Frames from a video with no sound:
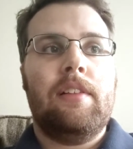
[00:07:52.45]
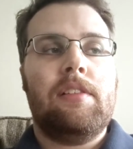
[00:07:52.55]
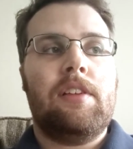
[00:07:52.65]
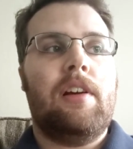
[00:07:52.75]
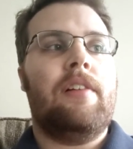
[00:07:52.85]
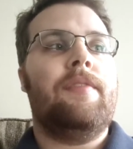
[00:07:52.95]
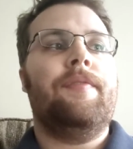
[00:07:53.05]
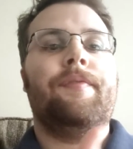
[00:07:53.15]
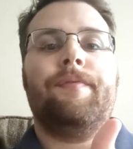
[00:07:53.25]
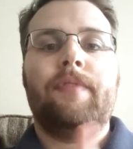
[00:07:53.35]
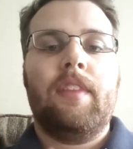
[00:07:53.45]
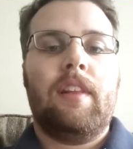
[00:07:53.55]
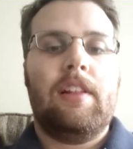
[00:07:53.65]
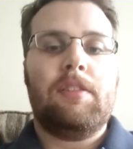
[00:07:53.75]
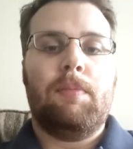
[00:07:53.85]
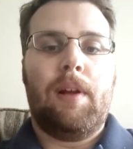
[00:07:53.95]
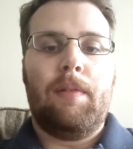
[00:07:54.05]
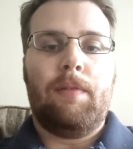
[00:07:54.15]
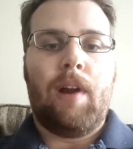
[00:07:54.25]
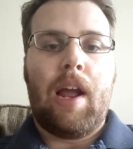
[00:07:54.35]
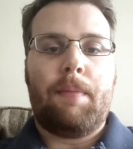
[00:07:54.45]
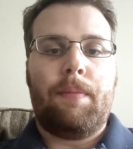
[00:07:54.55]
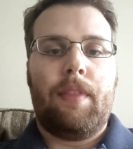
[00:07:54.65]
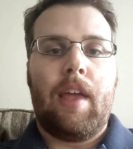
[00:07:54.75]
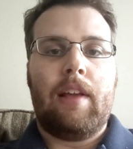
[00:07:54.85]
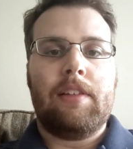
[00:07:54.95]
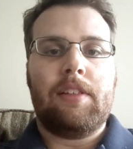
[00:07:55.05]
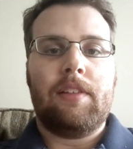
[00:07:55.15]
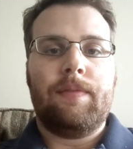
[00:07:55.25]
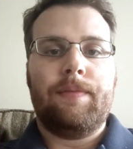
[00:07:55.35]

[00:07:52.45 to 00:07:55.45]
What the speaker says: So that's my wrap. Thanks.